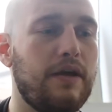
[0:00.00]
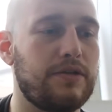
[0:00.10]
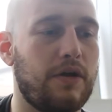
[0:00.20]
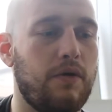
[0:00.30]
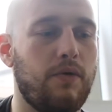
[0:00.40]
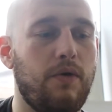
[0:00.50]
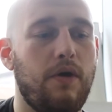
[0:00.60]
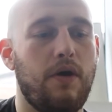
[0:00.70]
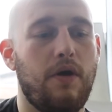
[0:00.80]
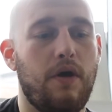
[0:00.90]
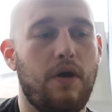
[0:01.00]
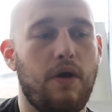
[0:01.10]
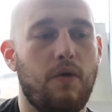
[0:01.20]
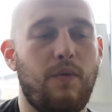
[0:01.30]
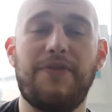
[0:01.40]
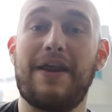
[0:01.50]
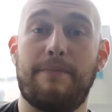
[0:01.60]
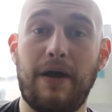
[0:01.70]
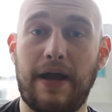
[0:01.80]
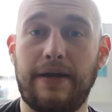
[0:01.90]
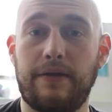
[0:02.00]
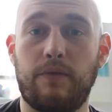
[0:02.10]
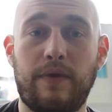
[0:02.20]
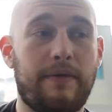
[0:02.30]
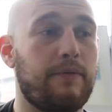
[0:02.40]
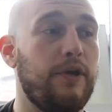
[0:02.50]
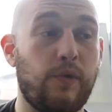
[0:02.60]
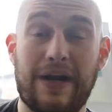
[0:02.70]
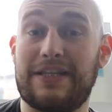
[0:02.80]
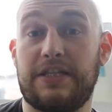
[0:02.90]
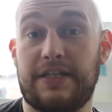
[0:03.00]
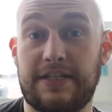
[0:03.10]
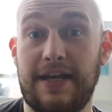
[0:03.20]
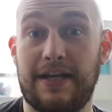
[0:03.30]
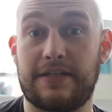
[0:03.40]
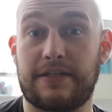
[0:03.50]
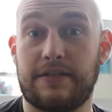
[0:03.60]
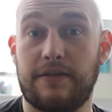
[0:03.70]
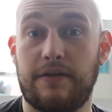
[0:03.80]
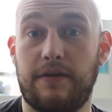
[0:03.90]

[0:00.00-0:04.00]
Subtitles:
So with that in mind, we equate it to success.